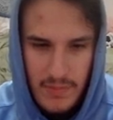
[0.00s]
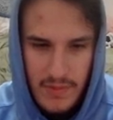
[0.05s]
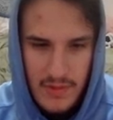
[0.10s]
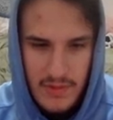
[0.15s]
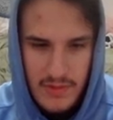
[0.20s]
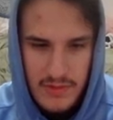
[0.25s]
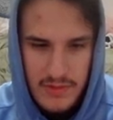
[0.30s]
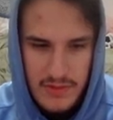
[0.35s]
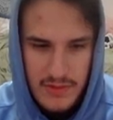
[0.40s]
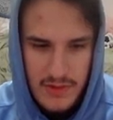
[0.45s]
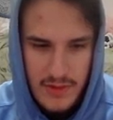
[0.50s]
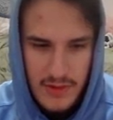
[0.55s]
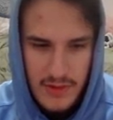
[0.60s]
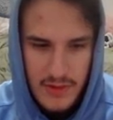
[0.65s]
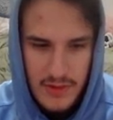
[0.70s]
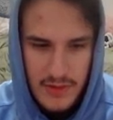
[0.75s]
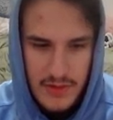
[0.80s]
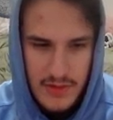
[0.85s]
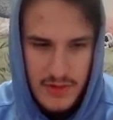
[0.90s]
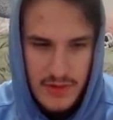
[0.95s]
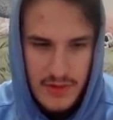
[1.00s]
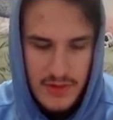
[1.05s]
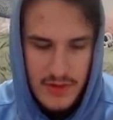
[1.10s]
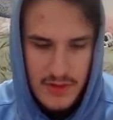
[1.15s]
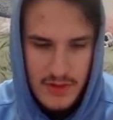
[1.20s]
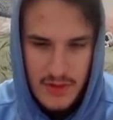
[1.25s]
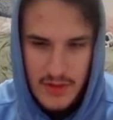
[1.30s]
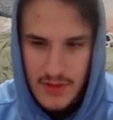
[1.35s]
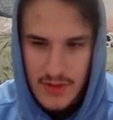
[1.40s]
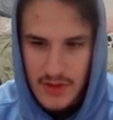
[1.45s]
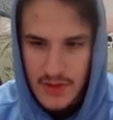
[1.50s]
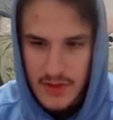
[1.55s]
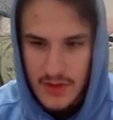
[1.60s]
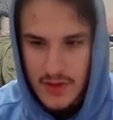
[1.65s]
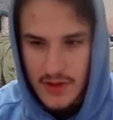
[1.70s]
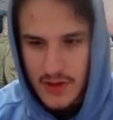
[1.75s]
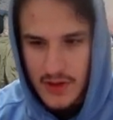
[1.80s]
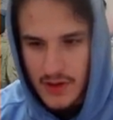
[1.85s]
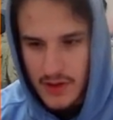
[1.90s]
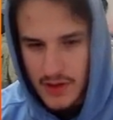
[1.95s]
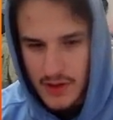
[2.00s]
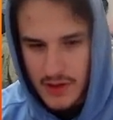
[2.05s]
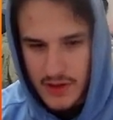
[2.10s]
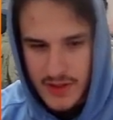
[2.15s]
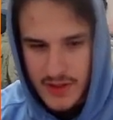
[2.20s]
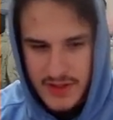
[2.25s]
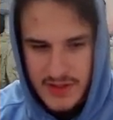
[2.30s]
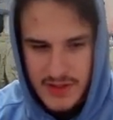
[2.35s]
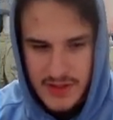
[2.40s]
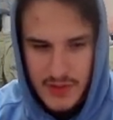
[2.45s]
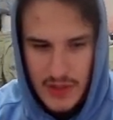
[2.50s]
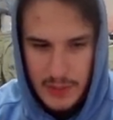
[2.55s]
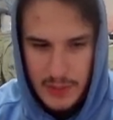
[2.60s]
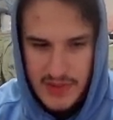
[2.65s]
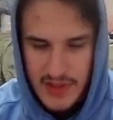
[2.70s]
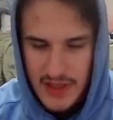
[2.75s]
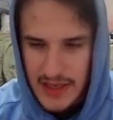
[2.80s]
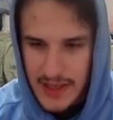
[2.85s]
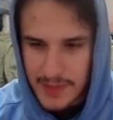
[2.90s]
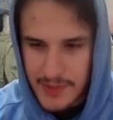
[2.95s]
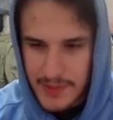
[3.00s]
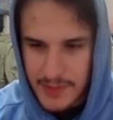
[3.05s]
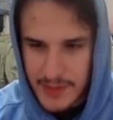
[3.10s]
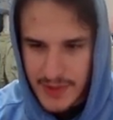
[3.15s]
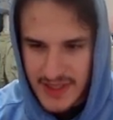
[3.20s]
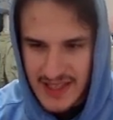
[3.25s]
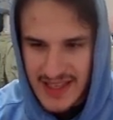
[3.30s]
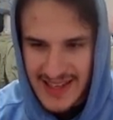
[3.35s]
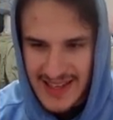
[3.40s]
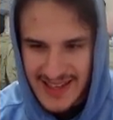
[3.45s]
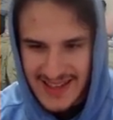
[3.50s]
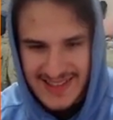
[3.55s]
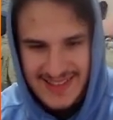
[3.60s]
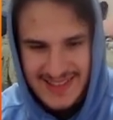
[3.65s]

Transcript: So... Oh, he swapped to hop up again.